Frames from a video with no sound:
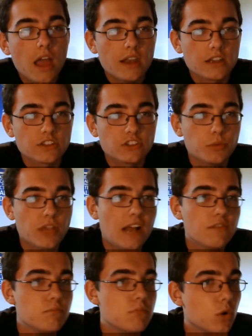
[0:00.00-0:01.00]
Next up we
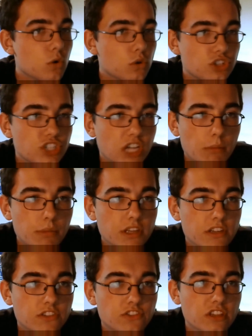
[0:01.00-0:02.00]
have Mogul's Champion,
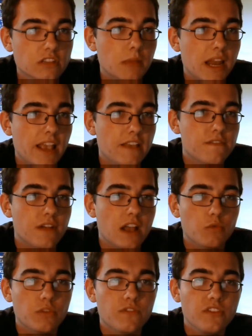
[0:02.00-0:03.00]
a 6 mana 8/5
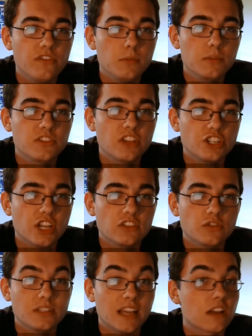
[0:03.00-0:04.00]
with a 50% chance
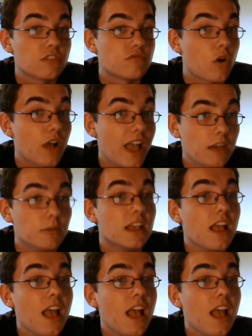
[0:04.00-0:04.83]
to attack the wrong enemy.